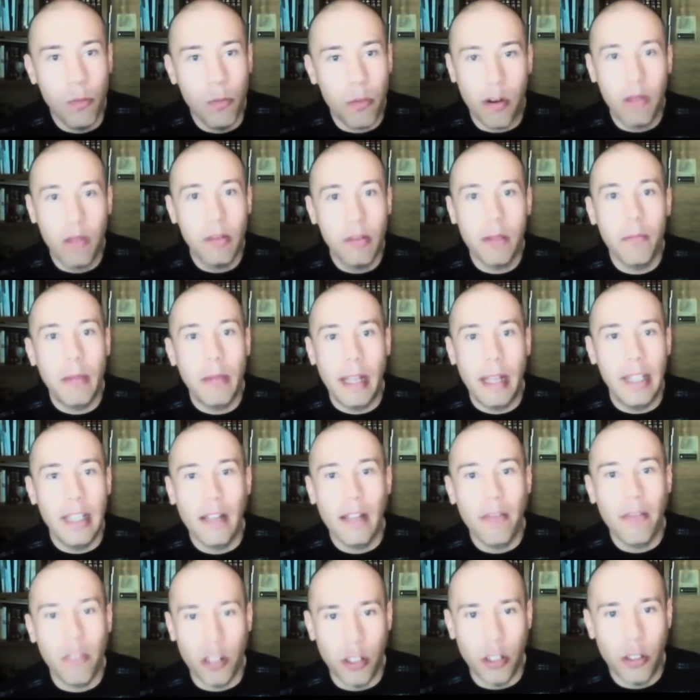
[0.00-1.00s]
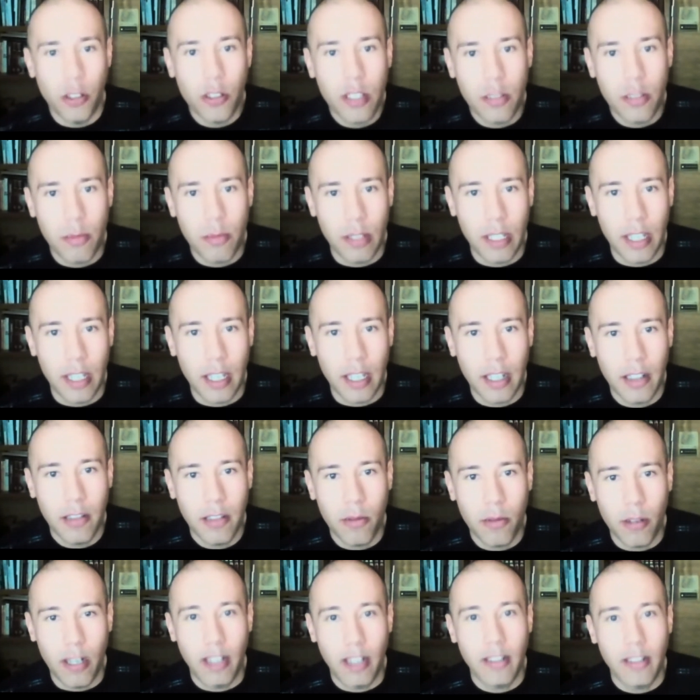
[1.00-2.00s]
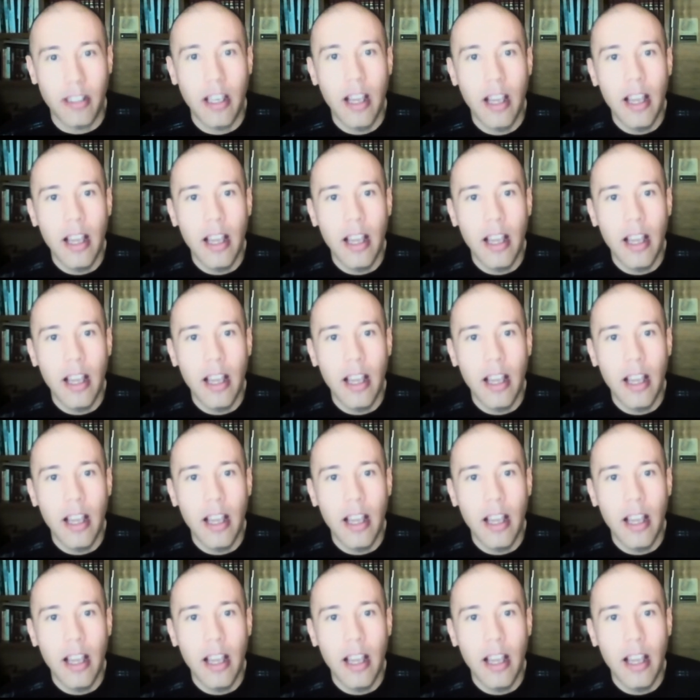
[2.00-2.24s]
probably might never use them again, right?